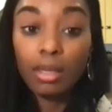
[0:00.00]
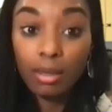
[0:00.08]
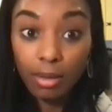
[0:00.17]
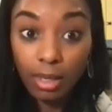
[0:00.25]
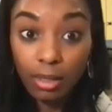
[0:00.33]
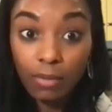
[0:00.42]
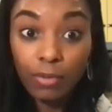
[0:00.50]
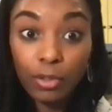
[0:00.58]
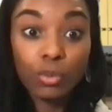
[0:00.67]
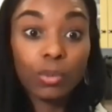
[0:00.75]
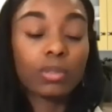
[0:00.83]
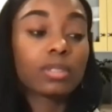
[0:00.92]

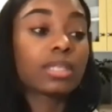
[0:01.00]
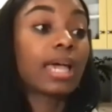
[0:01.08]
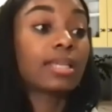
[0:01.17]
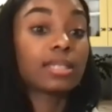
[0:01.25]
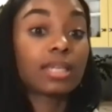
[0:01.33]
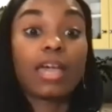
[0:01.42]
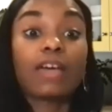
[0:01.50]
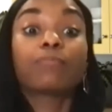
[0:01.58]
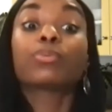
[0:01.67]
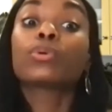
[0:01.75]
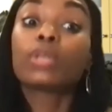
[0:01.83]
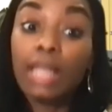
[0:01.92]
individuals as they have
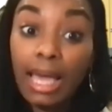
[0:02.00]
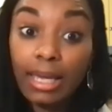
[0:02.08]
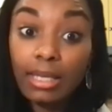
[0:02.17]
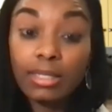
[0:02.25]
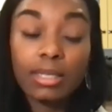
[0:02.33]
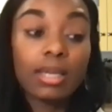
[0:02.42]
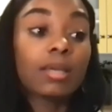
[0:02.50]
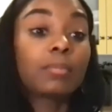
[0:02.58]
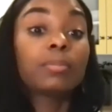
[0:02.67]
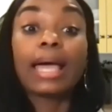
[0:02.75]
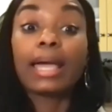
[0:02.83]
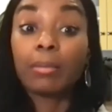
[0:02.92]
brutalized
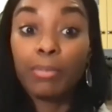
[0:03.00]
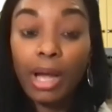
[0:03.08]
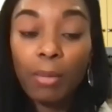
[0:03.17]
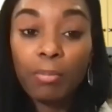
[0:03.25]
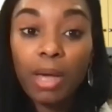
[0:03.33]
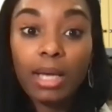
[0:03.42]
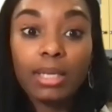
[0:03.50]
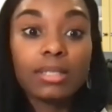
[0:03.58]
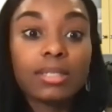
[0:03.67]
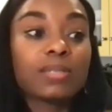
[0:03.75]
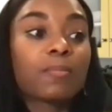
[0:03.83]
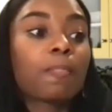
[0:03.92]
Black and Brown
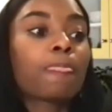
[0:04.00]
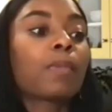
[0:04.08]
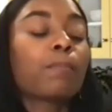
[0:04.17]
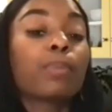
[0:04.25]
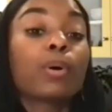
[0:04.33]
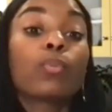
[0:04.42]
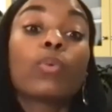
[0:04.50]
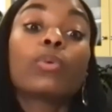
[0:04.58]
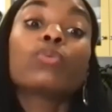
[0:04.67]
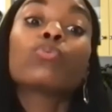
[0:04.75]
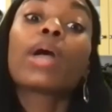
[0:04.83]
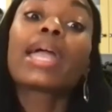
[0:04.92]
bodies. But what we
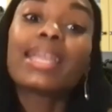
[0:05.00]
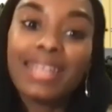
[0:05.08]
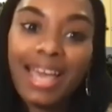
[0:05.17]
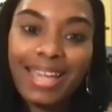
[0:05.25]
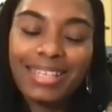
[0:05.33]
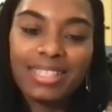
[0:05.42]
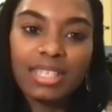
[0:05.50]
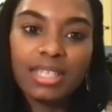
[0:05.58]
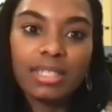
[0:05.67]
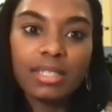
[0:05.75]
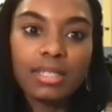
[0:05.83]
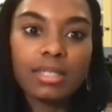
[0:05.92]
recognized
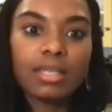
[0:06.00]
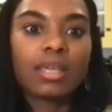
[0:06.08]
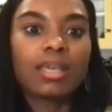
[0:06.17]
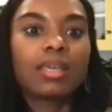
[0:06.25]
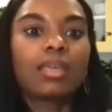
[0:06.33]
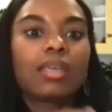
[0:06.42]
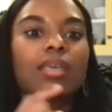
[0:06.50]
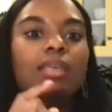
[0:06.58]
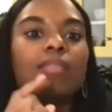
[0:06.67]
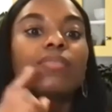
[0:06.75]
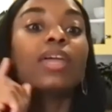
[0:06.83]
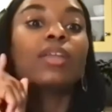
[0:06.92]
is
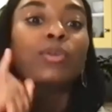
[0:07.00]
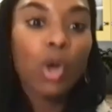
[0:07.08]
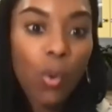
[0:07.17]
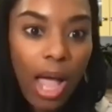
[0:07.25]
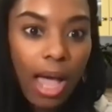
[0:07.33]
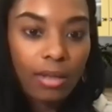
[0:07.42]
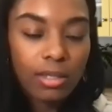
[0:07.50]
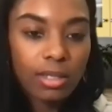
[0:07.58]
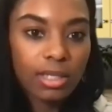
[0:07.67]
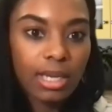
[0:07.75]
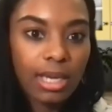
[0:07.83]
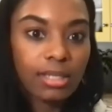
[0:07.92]
they know how to
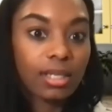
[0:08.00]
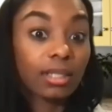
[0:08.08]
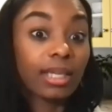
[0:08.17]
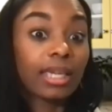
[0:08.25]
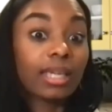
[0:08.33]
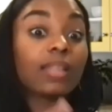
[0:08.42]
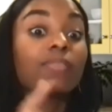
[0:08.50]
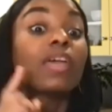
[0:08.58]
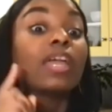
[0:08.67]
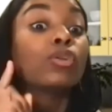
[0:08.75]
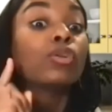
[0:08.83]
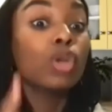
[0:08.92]
de escalate,
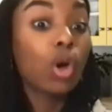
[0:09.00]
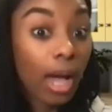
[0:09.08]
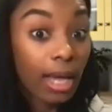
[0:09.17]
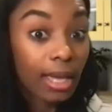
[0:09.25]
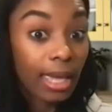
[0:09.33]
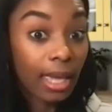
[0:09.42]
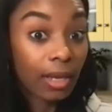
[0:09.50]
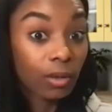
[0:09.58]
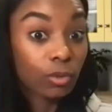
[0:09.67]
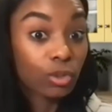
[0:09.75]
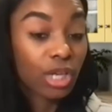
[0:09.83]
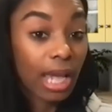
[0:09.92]
they know how to
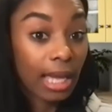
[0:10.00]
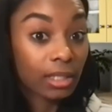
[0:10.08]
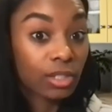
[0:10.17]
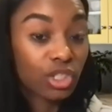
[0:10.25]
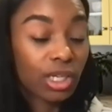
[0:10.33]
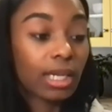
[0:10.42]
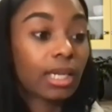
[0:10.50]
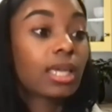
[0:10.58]
handle challenging